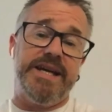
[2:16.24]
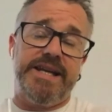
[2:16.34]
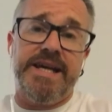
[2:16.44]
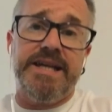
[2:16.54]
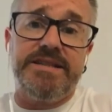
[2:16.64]
Yeah,
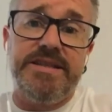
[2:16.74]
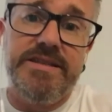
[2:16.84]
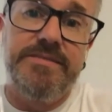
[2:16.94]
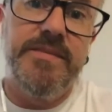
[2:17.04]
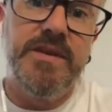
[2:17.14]
it
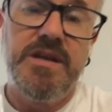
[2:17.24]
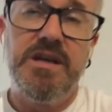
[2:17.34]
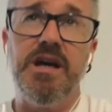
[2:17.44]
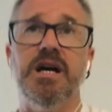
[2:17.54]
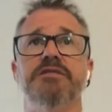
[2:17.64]
has.
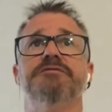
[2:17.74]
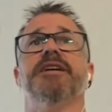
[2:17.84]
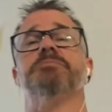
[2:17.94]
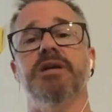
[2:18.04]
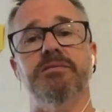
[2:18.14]
Uh, in
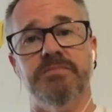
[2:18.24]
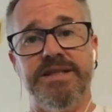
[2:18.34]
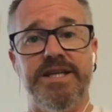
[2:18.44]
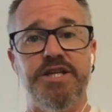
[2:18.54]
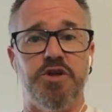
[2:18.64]
fact, my,
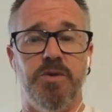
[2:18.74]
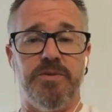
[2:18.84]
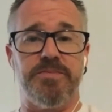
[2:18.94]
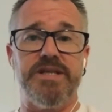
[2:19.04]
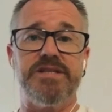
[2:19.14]
my day job
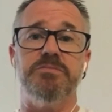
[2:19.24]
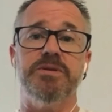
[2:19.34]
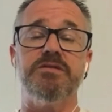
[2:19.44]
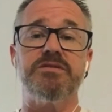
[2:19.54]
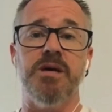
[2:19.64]
that pays the
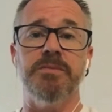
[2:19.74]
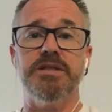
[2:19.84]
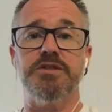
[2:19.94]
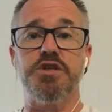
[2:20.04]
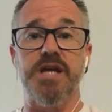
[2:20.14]
bills, I'm
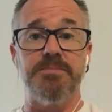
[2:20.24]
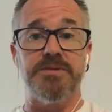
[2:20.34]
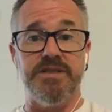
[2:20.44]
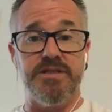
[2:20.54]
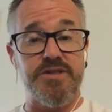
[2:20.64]
a
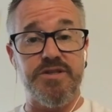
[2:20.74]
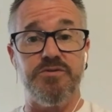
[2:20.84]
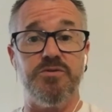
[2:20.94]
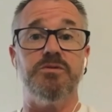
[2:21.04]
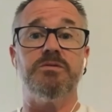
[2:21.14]
chaplain in a
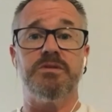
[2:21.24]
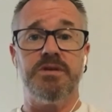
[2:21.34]
school.